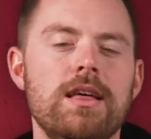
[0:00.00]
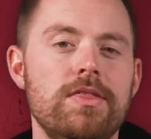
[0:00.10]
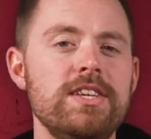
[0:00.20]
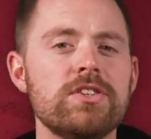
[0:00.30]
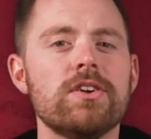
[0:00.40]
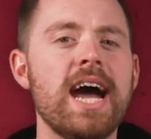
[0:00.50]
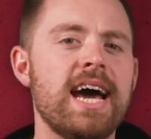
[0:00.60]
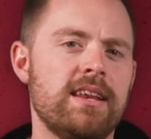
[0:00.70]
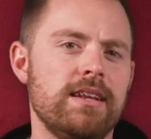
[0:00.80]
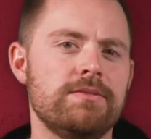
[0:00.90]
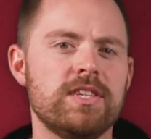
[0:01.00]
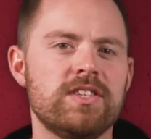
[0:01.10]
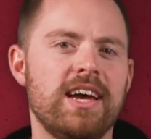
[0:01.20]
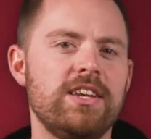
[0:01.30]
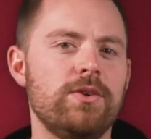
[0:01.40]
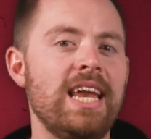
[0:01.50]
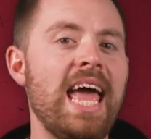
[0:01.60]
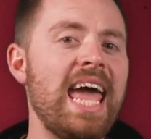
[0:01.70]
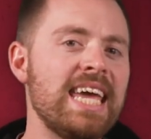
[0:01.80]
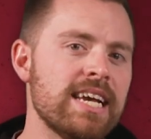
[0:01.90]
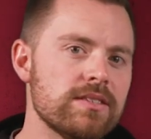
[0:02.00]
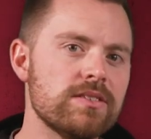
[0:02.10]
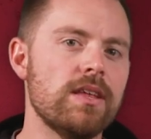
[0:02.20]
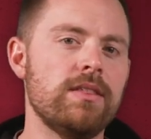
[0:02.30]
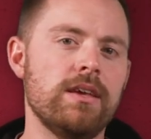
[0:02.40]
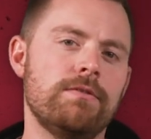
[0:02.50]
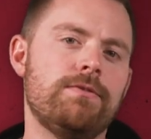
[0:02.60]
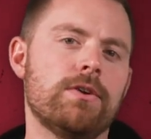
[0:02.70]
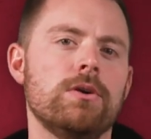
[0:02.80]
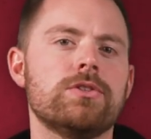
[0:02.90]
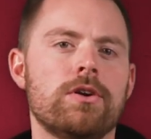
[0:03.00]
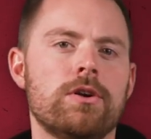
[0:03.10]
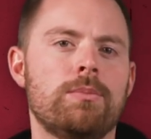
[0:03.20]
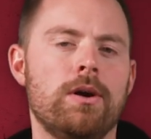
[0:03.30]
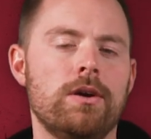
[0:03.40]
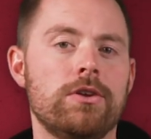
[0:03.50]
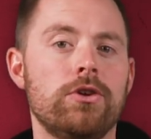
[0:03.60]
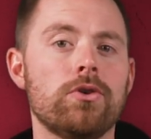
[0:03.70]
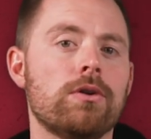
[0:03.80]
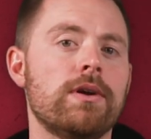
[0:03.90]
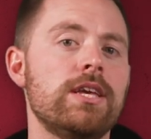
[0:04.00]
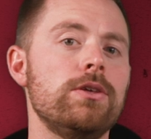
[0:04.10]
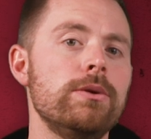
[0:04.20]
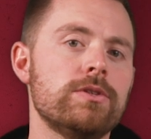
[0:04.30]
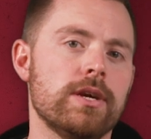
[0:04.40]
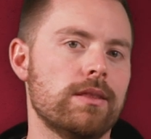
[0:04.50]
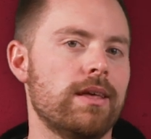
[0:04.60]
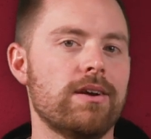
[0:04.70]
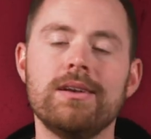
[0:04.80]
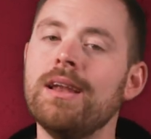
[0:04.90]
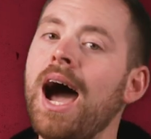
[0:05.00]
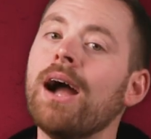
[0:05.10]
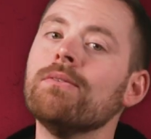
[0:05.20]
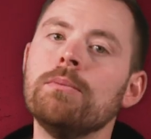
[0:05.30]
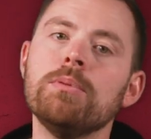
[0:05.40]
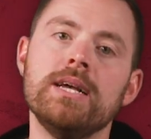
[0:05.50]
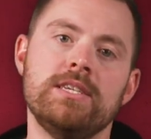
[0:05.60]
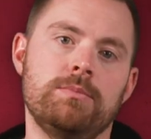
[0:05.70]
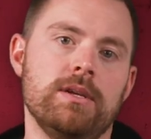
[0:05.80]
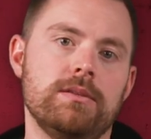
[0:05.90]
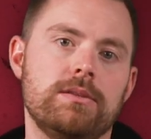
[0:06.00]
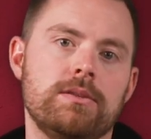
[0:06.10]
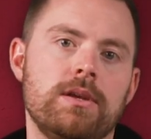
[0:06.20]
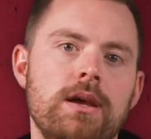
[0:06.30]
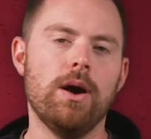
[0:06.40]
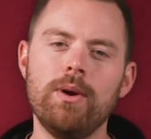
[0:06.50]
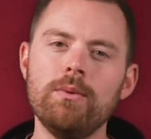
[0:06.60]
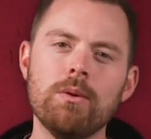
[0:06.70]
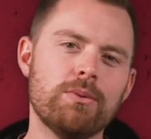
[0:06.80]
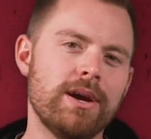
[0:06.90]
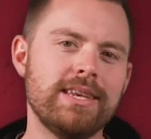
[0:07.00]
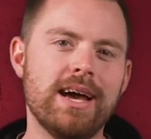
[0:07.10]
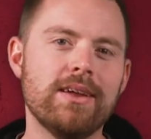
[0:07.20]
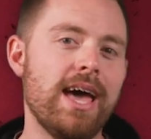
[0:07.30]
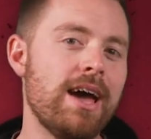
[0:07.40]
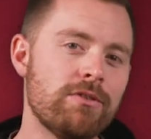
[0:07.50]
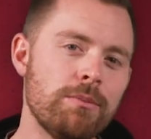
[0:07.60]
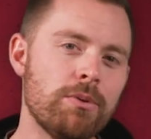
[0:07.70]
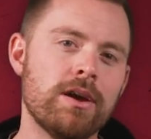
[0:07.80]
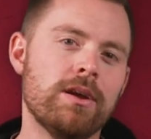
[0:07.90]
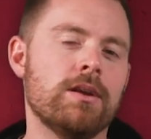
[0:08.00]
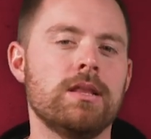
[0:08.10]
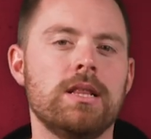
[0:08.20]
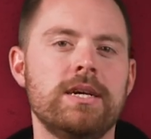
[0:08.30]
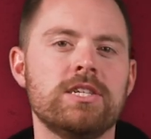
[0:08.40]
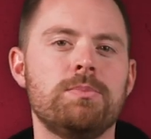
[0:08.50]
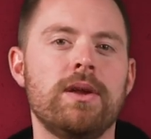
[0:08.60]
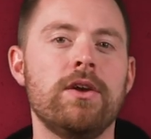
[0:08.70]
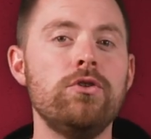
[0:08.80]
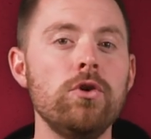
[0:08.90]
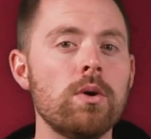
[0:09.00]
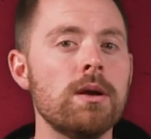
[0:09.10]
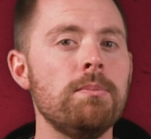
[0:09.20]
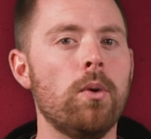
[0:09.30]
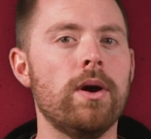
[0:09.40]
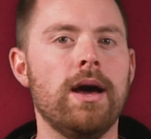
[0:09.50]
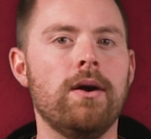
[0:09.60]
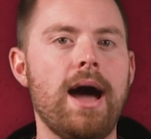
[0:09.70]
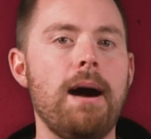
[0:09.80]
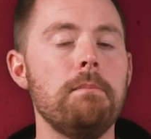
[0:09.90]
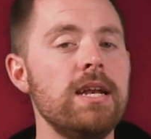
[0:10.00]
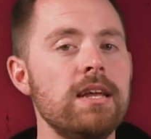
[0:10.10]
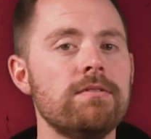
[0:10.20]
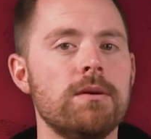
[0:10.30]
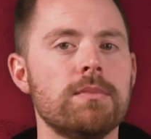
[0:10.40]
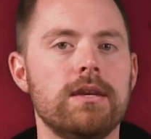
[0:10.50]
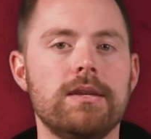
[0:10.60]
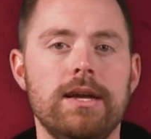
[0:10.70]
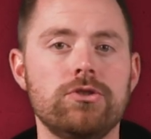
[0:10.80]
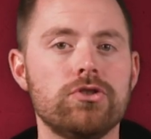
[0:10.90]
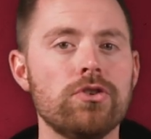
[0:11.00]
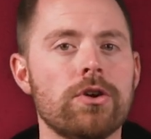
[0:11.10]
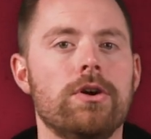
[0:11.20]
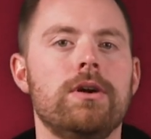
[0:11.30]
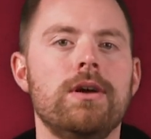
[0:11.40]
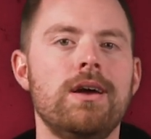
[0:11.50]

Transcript: These are additives designed to enhance the in-furrow starter product you're already using. They are not replacements. Now, we won't break down every product on the list, but I do want to point out how many of them contain sugar.